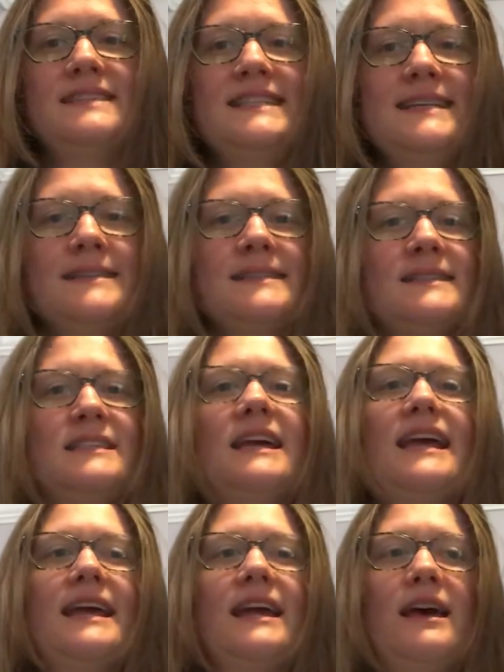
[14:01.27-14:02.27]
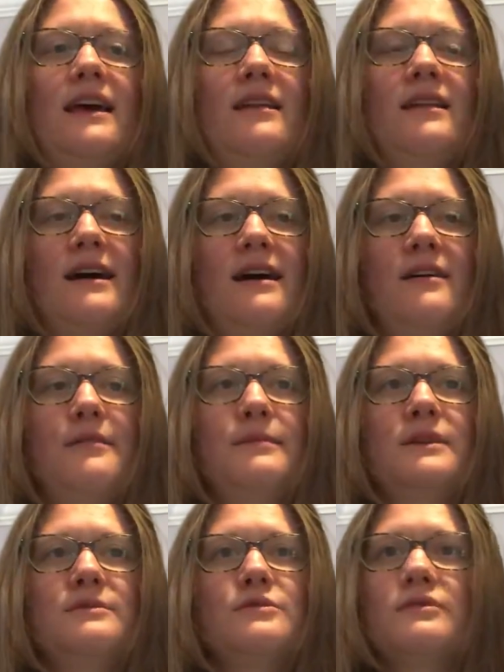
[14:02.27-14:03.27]
6, and
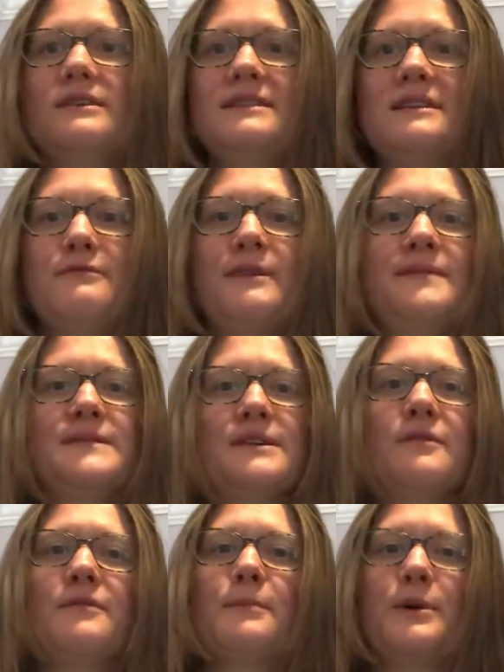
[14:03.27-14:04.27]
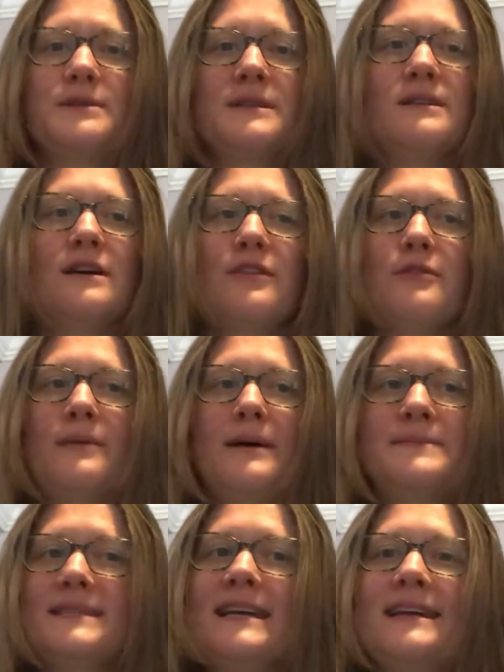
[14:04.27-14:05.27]
Julie's and Rafe's are posted on their
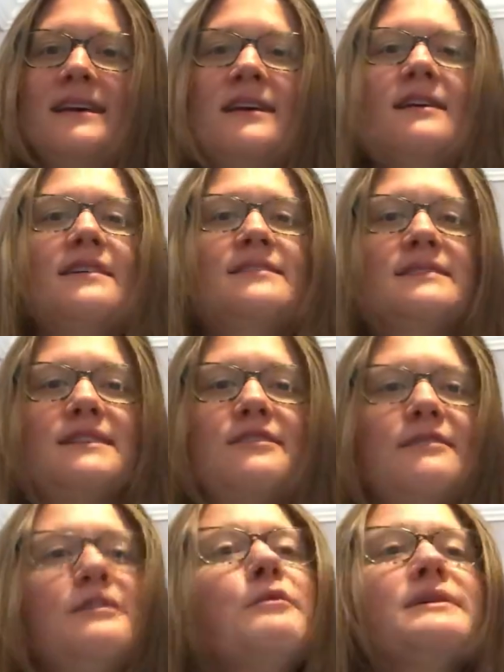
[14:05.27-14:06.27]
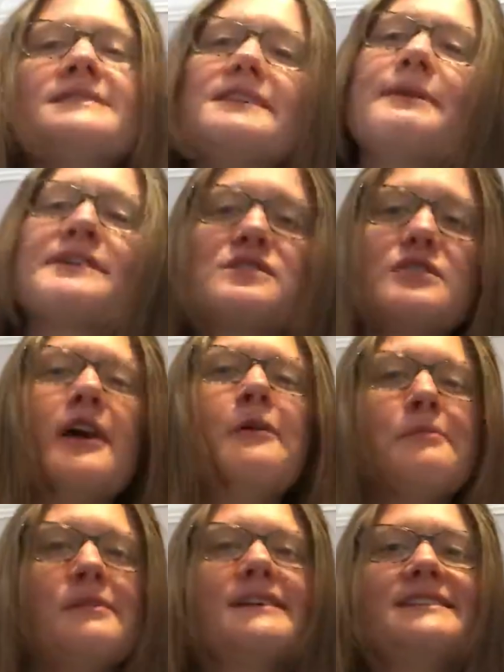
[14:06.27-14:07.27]
website. So if you want some extra help,
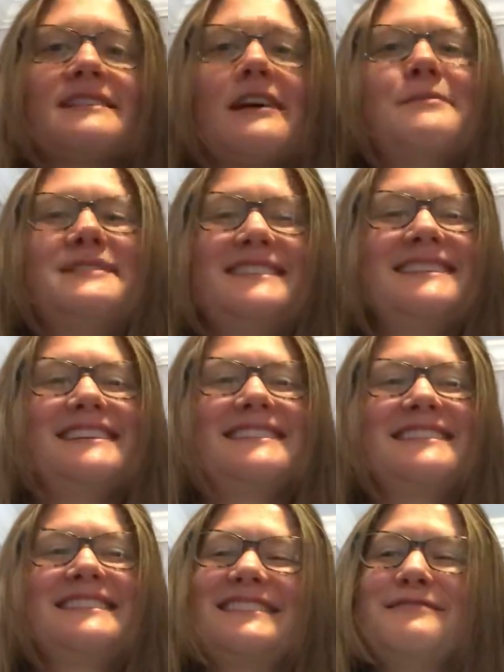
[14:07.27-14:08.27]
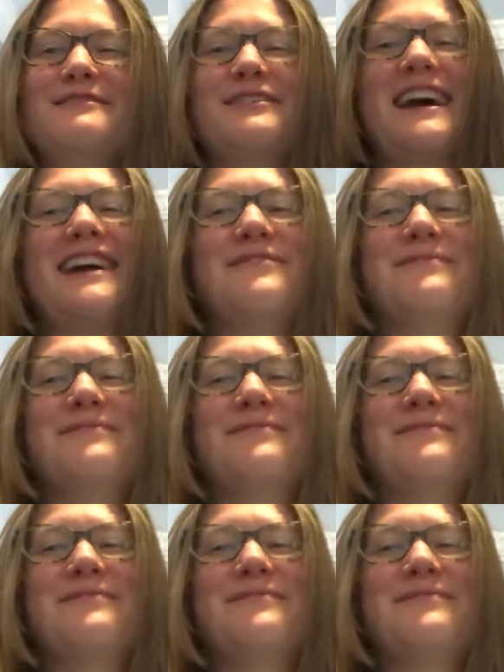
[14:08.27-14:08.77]
please come and see us. Okay.